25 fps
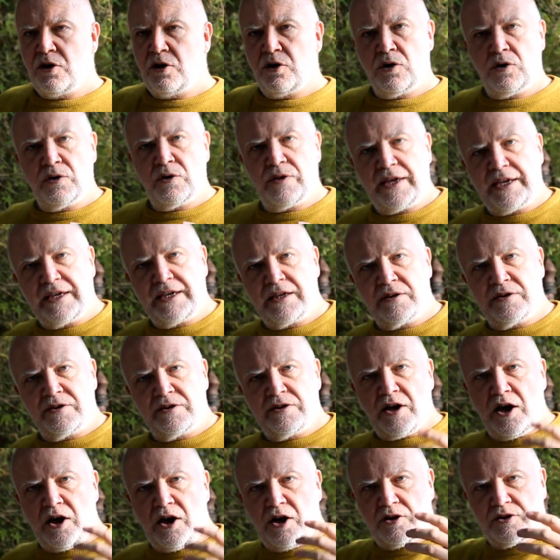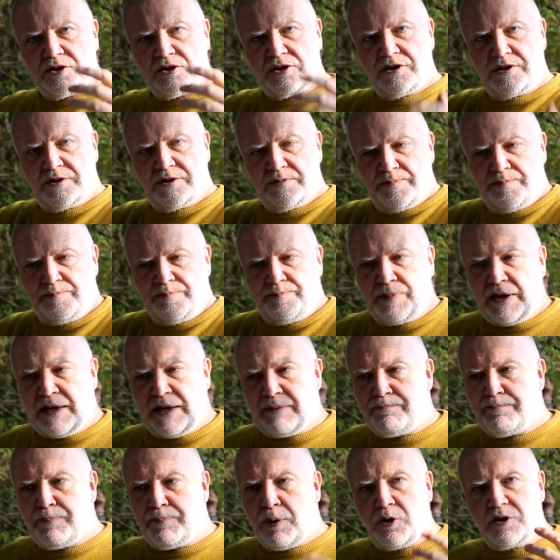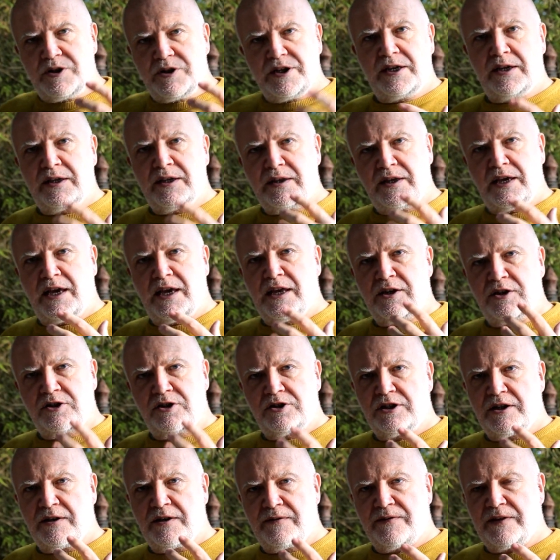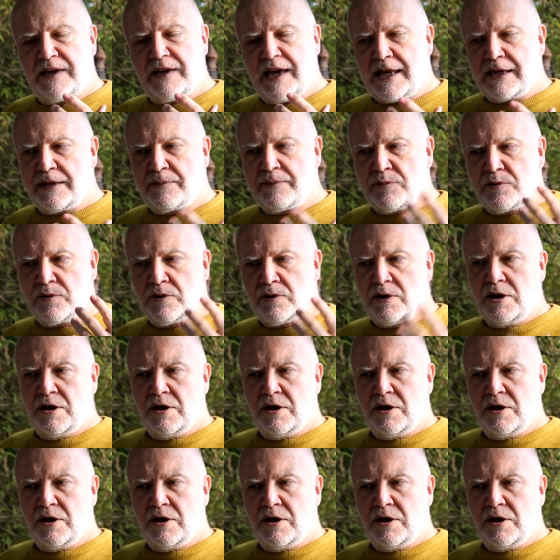or they can dance, embodying the energy of the animal